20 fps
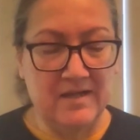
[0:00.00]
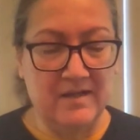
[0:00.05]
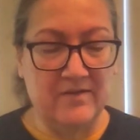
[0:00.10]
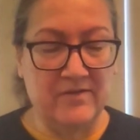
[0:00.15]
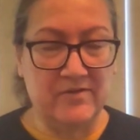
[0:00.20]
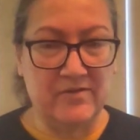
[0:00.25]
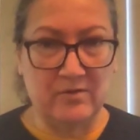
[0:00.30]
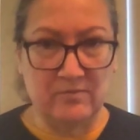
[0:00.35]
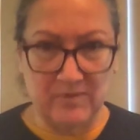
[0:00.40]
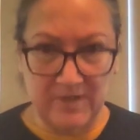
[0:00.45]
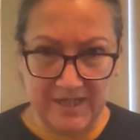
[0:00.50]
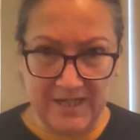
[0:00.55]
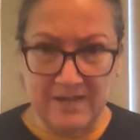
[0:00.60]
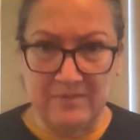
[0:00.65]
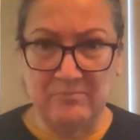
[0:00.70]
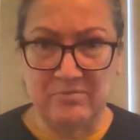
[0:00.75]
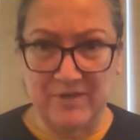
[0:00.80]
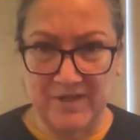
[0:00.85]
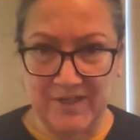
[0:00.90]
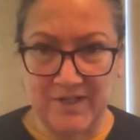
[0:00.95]
So we're getting
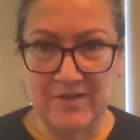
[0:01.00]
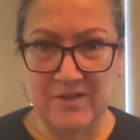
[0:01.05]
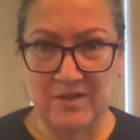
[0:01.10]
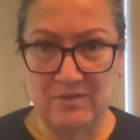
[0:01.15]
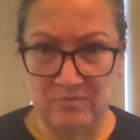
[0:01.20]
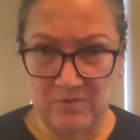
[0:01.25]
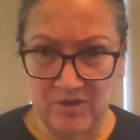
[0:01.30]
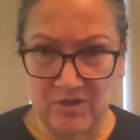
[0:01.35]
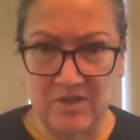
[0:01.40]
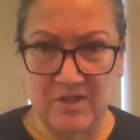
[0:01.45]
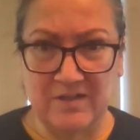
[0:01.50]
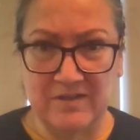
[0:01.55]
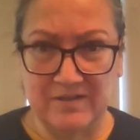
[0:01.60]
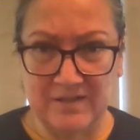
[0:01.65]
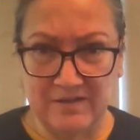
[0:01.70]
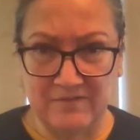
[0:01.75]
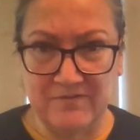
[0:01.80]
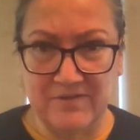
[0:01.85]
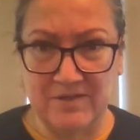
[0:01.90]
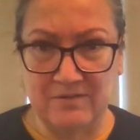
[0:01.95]
pretty good. We're good
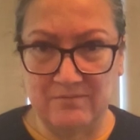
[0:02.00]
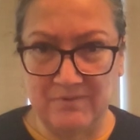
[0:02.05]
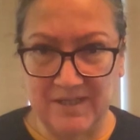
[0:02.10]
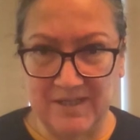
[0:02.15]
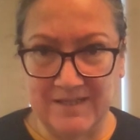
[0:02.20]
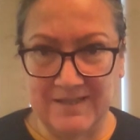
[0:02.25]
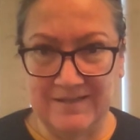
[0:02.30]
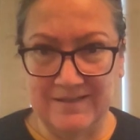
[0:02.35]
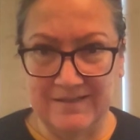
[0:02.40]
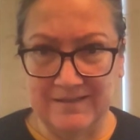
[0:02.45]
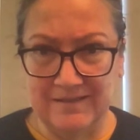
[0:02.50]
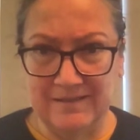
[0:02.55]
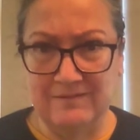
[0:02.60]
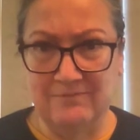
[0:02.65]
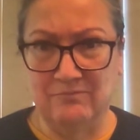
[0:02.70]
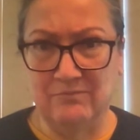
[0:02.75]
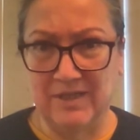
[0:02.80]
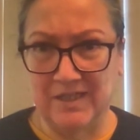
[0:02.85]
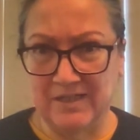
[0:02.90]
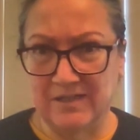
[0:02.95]
enough that we
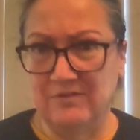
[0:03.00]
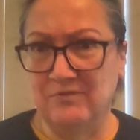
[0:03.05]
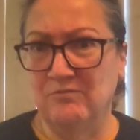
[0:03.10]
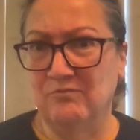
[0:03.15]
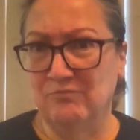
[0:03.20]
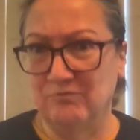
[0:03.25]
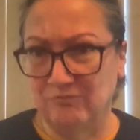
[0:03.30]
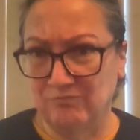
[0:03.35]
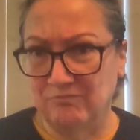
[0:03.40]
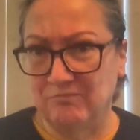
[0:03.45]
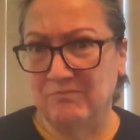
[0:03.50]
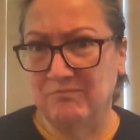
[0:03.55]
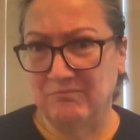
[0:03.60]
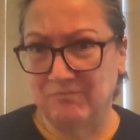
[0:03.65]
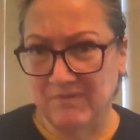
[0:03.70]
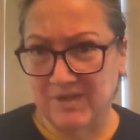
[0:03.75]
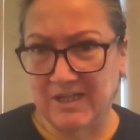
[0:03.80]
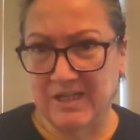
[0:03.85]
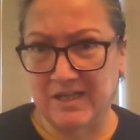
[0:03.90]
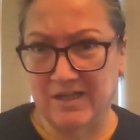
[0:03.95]
can
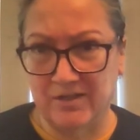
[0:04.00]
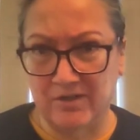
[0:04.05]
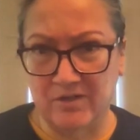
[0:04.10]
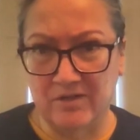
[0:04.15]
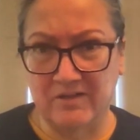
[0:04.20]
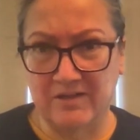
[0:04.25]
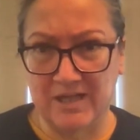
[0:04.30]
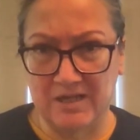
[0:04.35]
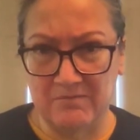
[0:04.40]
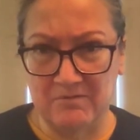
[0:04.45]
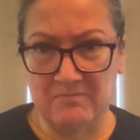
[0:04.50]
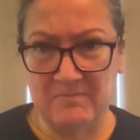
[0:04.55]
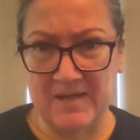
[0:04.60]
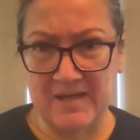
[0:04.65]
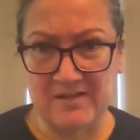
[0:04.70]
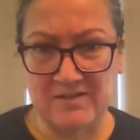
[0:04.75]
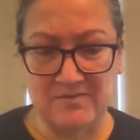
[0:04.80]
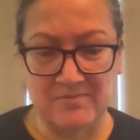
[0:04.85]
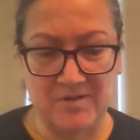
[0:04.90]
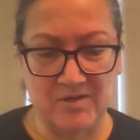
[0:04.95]
get a good game of
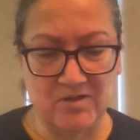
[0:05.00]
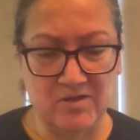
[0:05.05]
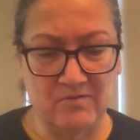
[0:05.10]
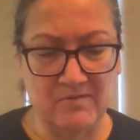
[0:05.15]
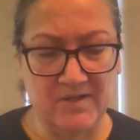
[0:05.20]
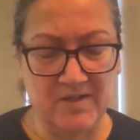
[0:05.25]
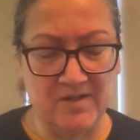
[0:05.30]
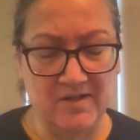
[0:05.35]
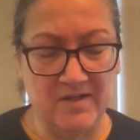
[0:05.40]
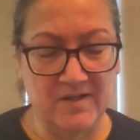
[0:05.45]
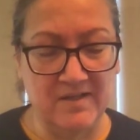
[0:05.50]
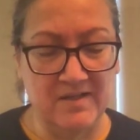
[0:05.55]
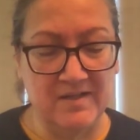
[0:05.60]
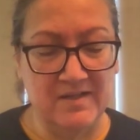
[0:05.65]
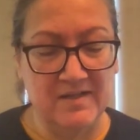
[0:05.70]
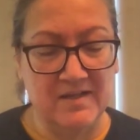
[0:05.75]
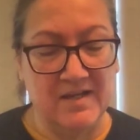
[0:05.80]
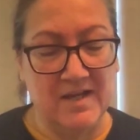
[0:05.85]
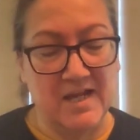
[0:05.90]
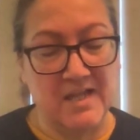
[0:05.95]
basketball going on.
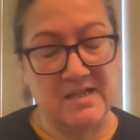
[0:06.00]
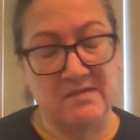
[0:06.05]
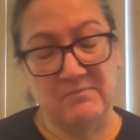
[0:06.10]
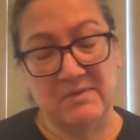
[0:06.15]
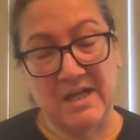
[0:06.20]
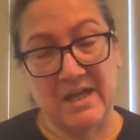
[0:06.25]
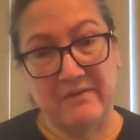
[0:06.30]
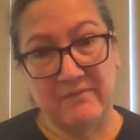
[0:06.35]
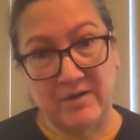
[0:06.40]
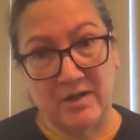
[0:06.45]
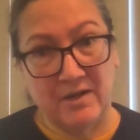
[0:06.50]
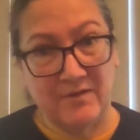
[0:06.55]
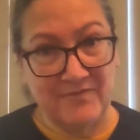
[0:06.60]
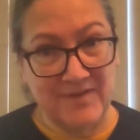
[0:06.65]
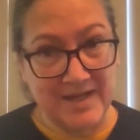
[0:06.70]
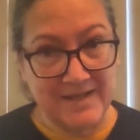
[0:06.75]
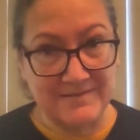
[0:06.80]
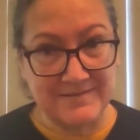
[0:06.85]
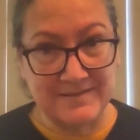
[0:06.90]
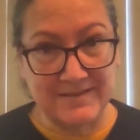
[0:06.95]
And then we have our
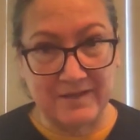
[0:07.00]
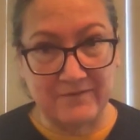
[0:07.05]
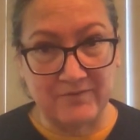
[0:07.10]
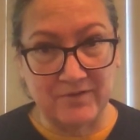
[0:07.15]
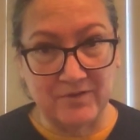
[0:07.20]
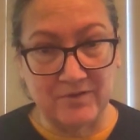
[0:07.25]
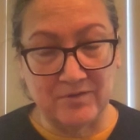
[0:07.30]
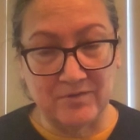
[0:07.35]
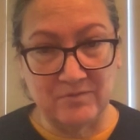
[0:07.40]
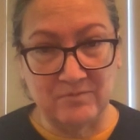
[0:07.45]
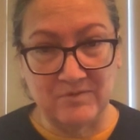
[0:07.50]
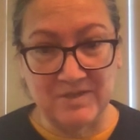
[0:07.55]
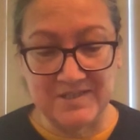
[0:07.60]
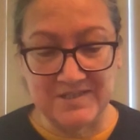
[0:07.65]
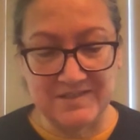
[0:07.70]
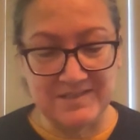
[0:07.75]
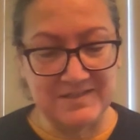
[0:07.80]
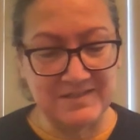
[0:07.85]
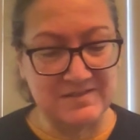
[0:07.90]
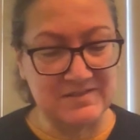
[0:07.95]
advanced level, which
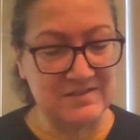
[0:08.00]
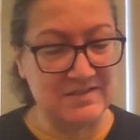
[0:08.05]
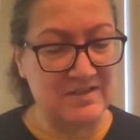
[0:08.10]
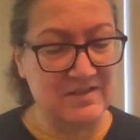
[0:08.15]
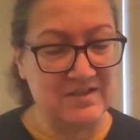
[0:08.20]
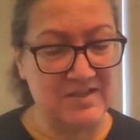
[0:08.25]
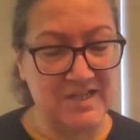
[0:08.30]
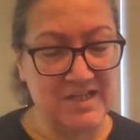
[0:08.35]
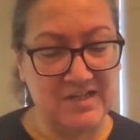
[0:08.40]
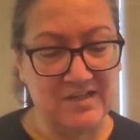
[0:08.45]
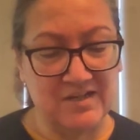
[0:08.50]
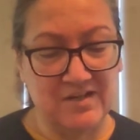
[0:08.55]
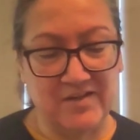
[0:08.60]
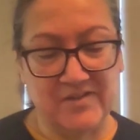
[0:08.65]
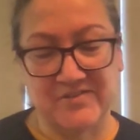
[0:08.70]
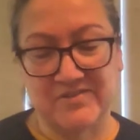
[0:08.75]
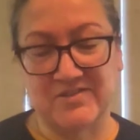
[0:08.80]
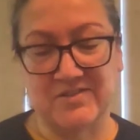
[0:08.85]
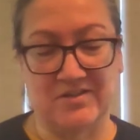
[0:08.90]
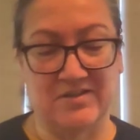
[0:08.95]
is the
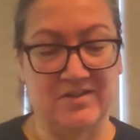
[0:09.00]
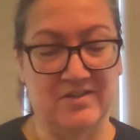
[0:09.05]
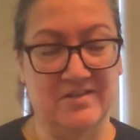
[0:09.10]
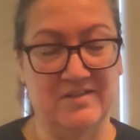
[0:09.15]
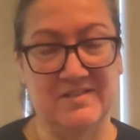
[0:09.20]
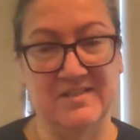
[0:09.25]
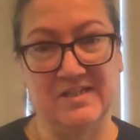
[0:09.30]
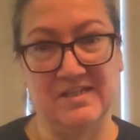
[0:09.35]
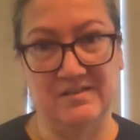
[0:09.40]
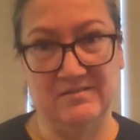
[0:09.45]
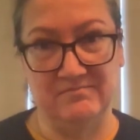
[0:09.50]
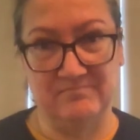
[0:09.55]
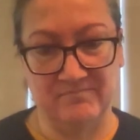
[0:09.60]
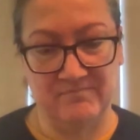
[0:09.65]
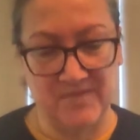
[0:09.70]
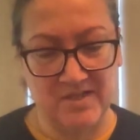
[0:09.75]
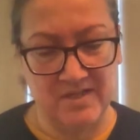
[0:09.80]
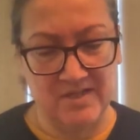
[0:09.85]
all-star team.